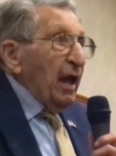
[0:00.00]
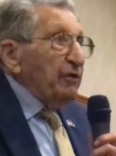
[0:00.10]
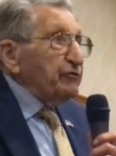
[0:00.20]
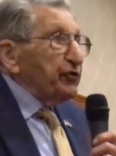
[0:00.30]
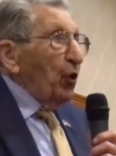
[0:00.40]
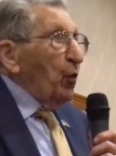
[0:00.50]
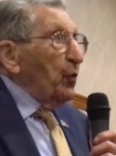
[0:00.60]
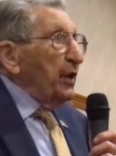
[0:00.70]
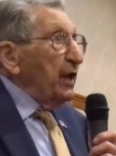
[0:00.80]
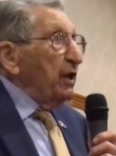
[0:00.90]
And so
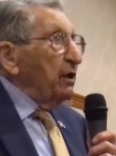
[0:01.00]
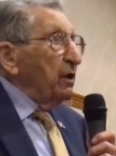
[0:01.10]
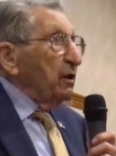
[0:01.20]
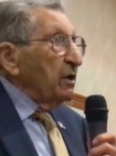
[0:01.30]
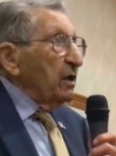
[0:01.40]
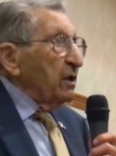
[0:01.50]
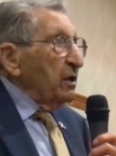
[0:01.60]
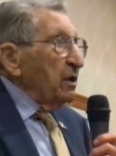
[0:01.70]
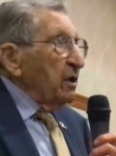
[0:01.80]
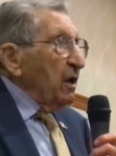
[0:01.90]
we
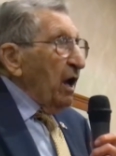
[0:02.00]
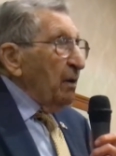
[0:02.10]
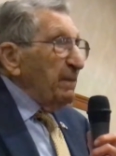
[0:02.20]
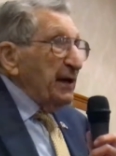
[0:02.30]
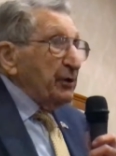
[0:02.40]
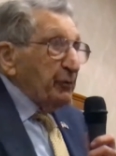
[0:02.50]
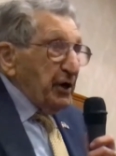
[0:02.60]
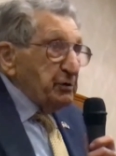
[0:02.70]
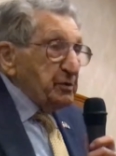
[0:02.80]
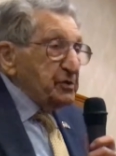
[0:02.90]
made
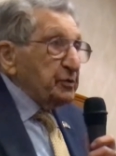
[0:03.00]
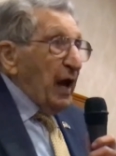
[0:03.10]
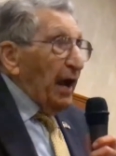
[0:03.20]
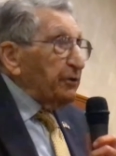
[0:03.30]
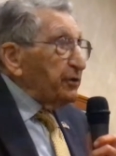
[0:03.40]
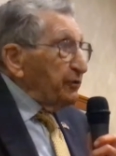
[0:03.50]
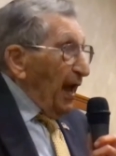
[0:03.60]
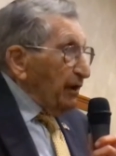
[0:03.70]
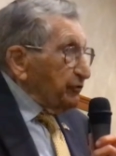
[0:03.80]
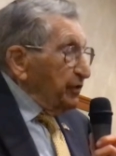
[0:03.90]
arrangements, we hired a
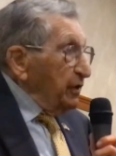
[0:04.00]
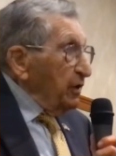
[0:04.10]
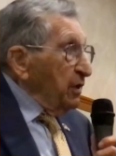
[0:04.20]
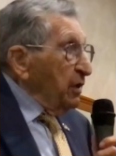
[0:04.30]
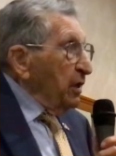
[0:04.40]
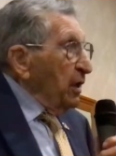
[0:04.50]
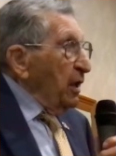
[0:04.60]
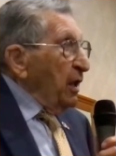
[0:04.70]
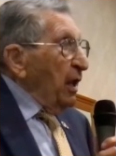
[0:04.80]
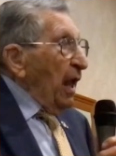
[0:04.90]
taxi,
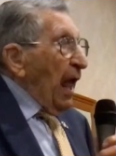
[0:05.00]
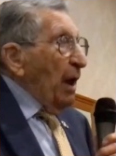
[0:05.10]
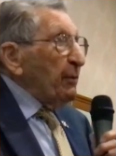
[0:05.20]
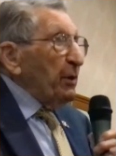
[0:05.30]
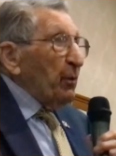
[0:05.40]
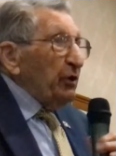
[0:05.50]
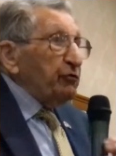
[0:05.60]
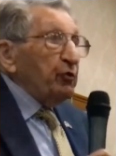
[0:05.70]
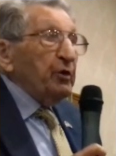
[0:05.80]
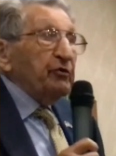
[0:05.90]
and we
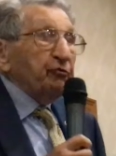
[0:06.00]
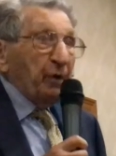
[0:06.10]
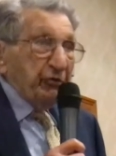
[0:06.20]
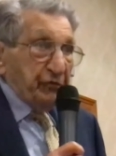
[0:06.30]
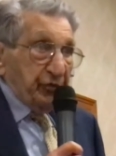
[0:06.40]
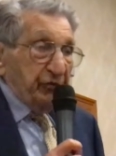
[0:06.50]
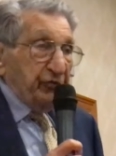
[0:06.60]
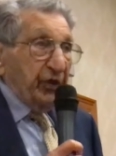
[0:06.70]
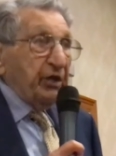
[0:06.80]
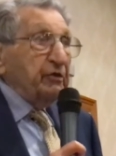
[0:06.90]
went to his
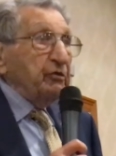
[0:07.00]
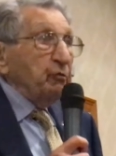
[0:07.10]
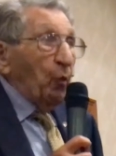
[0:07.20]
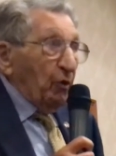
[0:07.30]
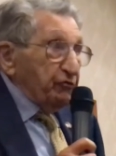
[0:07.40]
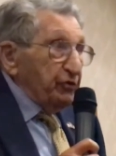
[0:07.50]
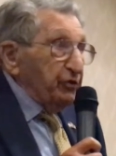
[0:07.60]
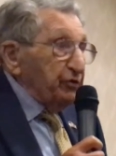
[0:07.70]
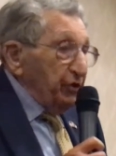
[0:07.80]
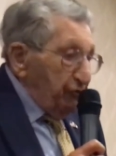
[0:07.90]
residence in
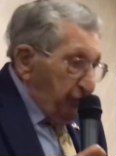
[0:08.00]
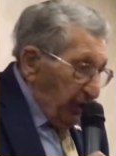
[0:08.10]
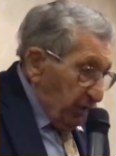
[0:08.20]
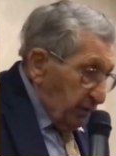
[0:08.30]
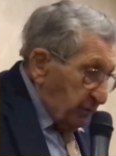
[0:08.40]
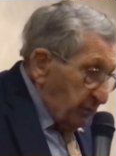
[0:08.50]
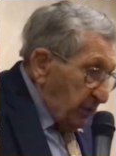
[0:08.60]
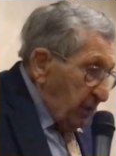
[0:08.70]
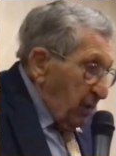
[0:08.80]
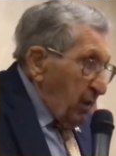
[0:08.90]
Washington, D.C.
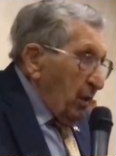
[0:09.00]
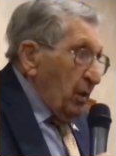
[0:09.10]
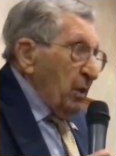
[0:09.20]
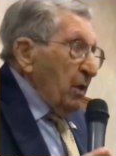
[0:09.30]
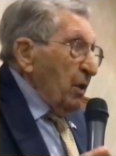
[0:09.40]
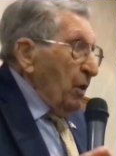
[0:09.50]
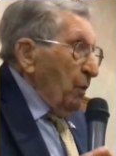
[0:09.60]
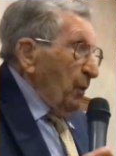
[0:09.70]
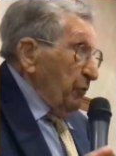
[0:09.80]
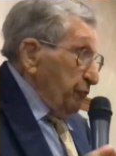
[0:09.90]

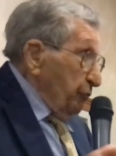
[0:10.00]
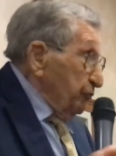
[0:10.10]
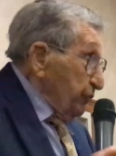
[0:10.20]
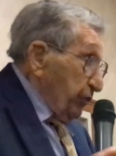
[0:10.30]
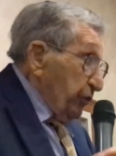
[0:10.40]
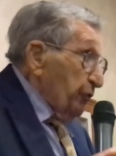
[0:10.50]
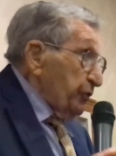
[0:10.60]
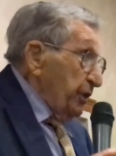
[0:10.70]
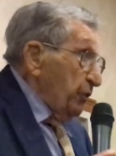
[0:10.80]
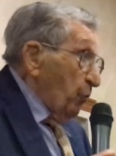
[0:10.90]
Went through
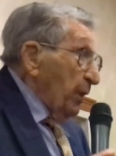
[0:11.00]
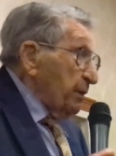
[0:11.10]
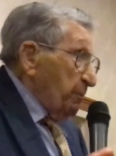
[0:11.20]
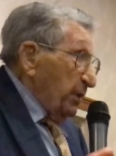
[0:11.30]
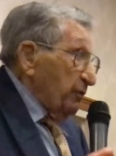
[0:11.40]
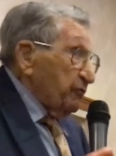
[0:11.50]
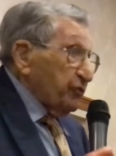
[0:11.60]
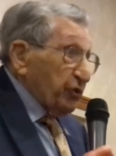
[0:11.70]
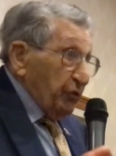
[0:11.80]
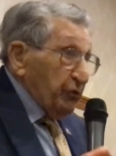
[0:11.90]
security, quite a bit
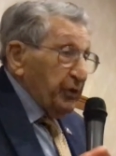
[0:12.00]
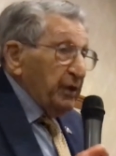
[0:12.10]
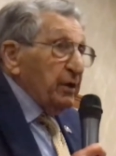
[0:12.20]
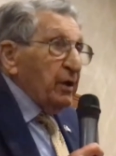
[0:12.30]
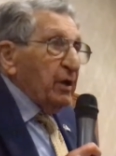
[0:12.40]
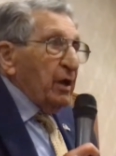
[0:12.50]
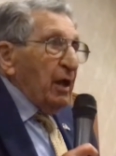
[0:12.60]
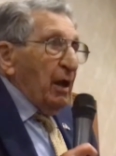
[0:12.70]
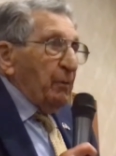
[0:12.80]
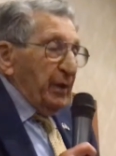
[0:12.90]
of security.
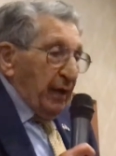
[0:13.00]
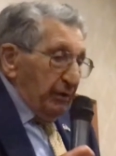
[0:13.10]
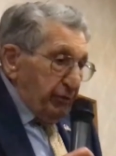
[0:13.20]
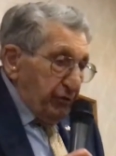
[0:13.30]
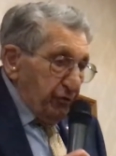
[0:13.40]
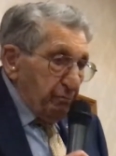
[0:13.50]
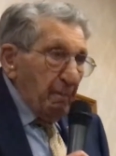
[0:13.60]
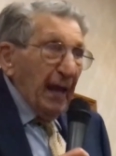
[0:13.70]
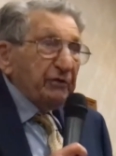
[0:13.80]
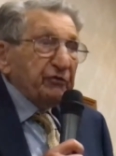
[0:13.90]
We got to this
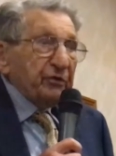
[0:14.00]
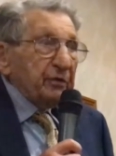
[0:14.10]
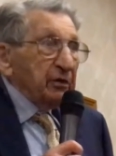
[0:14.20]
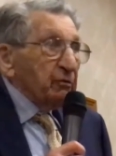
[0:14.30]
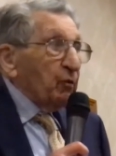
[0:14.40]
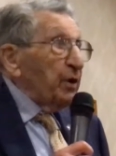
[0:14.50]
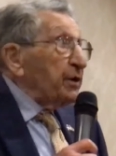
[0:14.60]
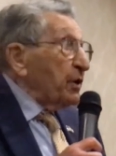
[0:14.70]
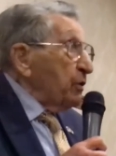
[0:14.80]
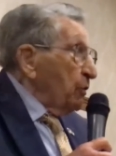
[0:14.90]
mansion. What
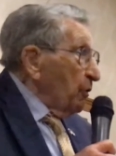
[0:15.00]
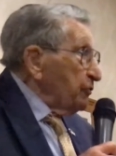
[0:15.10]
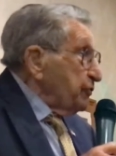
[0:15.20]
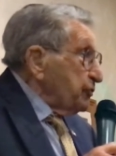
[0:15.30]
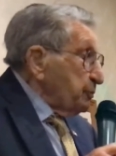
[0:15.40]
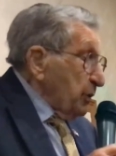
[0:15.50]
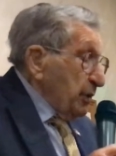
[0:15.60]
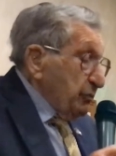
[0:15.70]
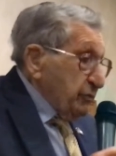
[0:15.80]
a gorgeous place.